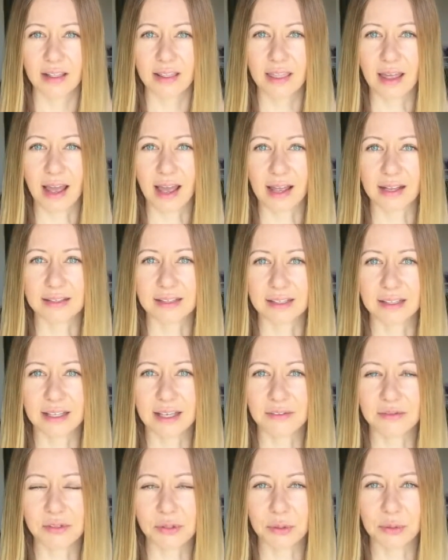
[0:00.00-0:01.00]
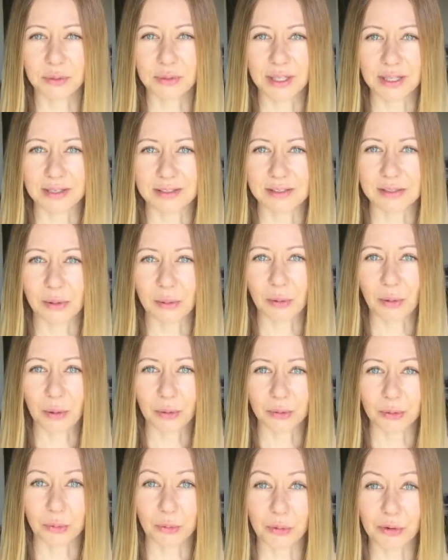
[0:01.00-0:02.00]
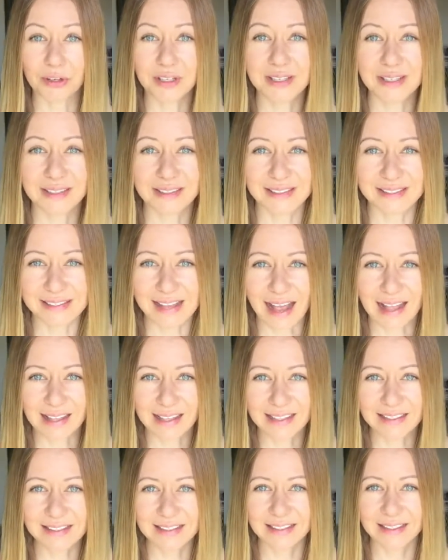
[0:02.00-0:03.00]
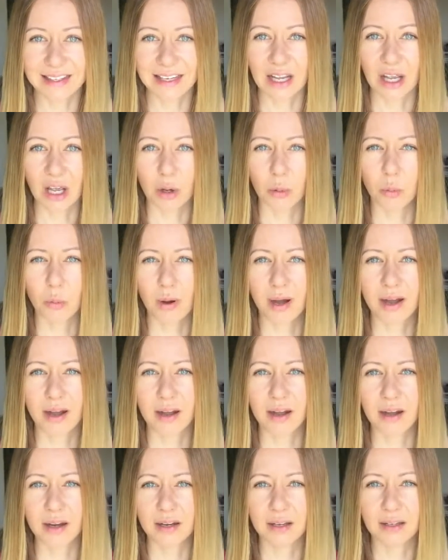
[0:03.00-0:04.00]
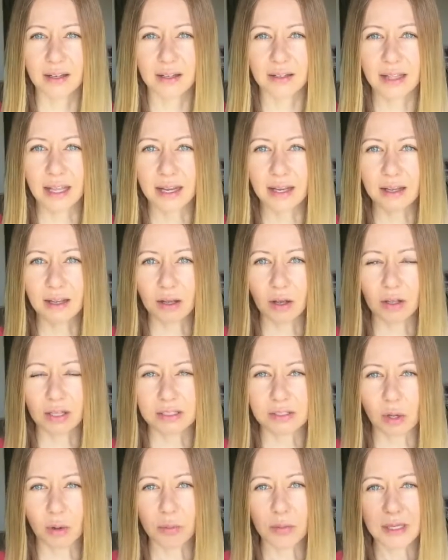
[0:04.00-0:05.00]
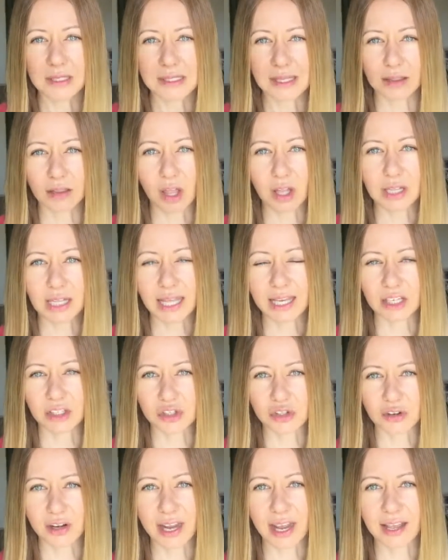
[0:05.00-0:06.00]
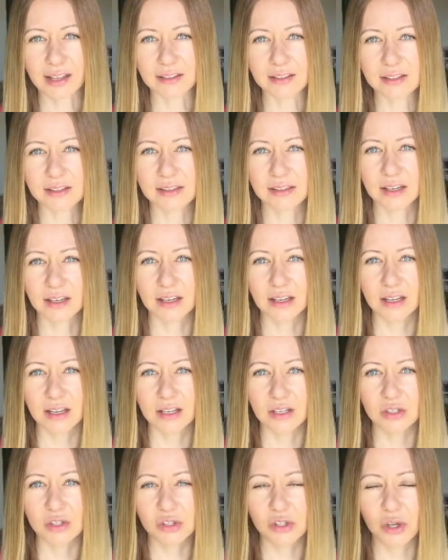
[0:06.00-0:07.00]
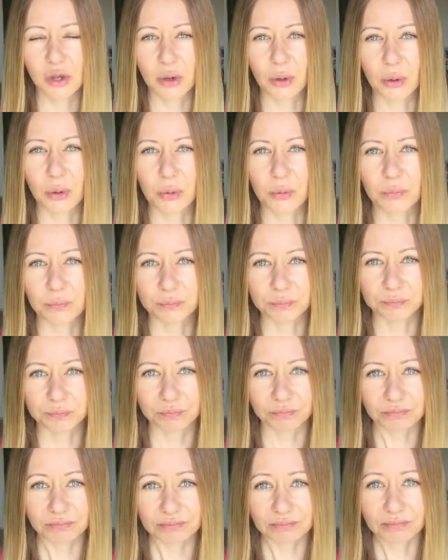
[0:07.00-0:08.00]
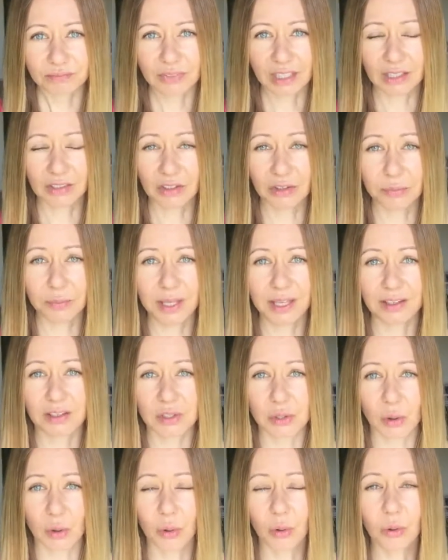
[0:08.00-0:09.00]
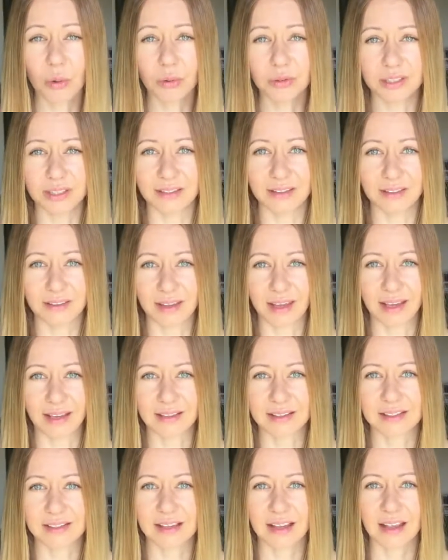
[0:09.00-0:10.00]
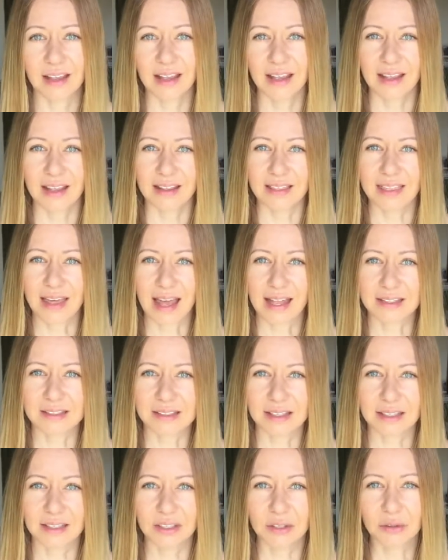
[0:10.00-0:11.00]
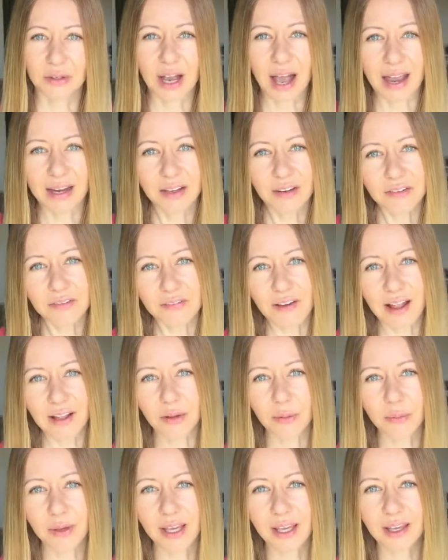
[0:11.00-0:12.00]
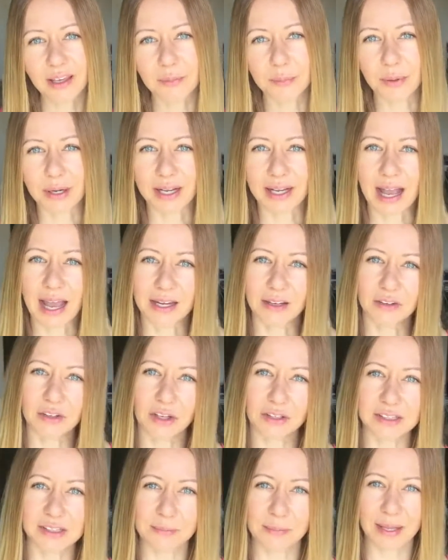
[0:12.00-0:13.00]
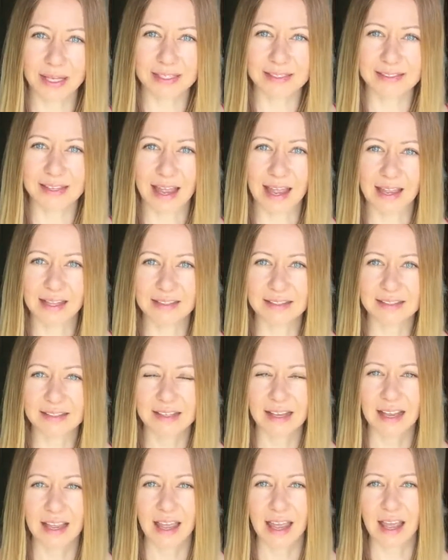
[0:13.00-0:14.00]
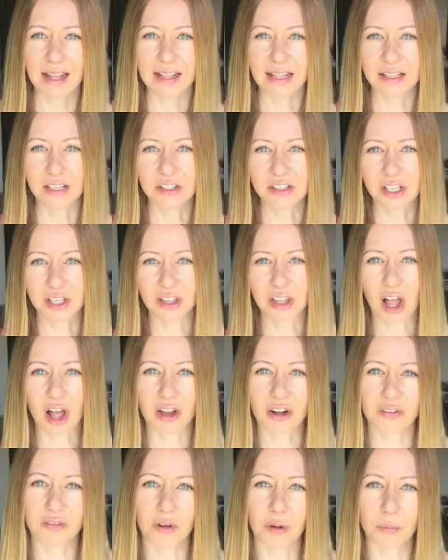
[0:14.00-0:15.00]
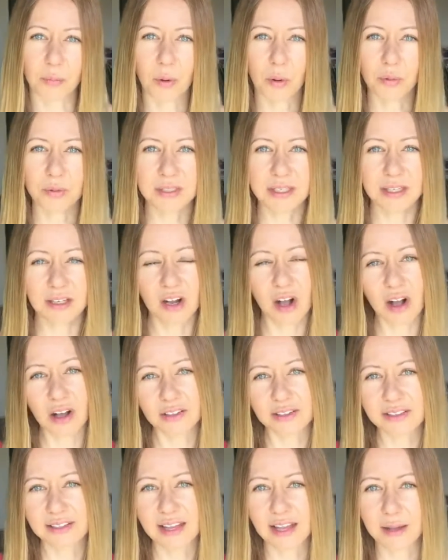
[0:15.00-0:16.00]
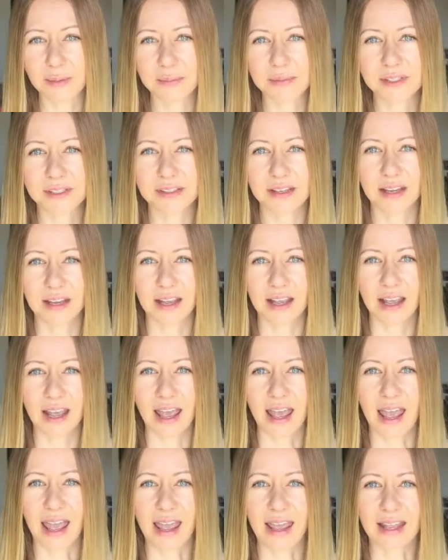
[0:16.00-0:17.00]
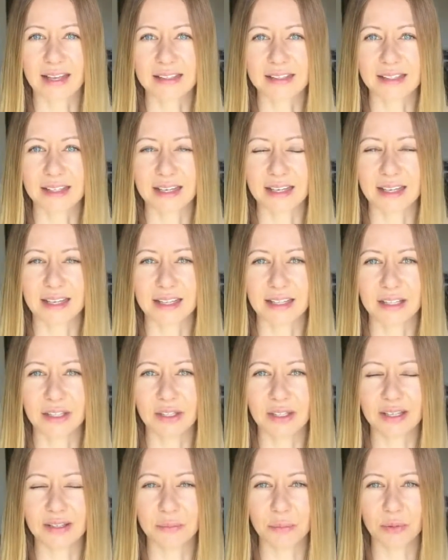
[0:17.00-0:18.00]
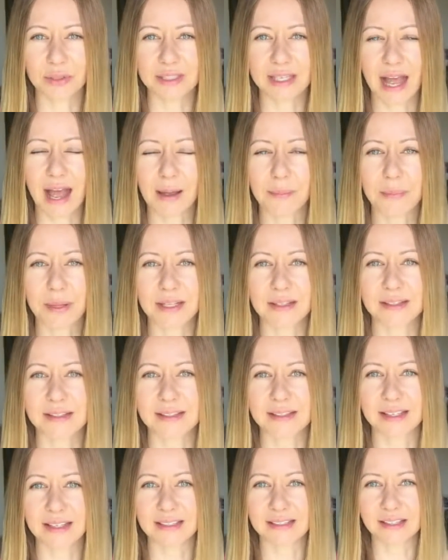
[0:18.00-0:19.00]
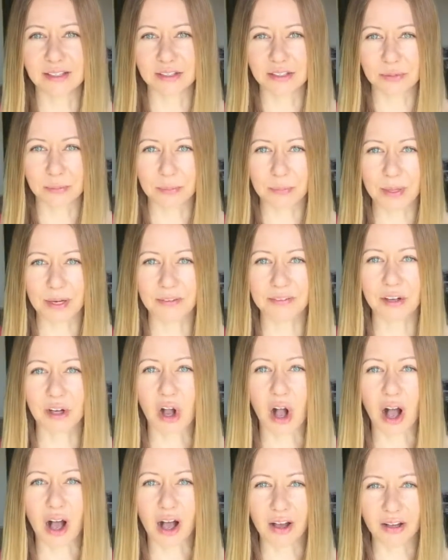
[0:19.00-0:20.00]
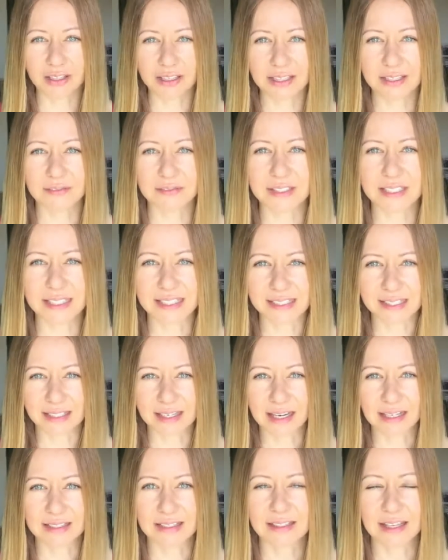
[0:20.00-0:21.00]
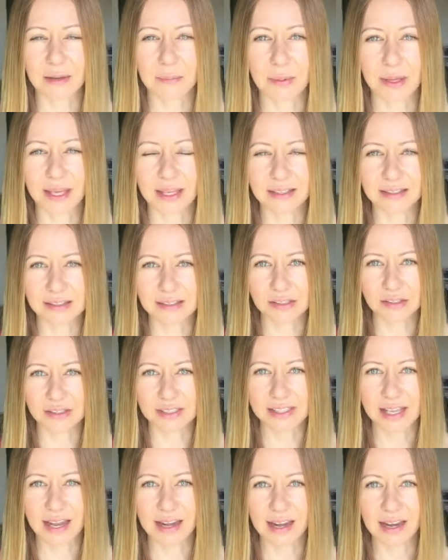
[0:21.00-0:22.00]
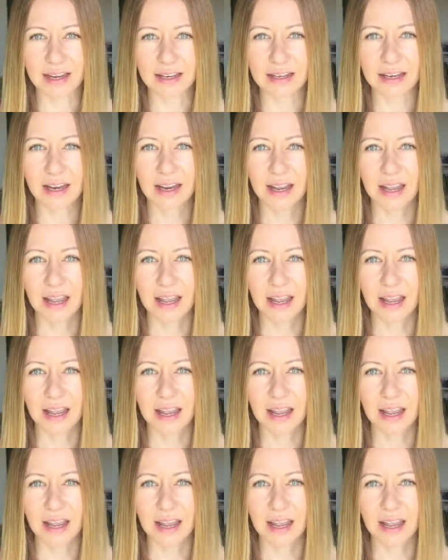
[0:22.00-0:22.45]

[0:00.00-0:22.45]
that gives you the so-called word salad, where it's a lot like a trance. So you're being told things that you're kind of following, but it kind of doesn't make sense. And then there's a lot of opposing concepts. And what happens is there's a bit of a cognitive dissonance that begins to set in.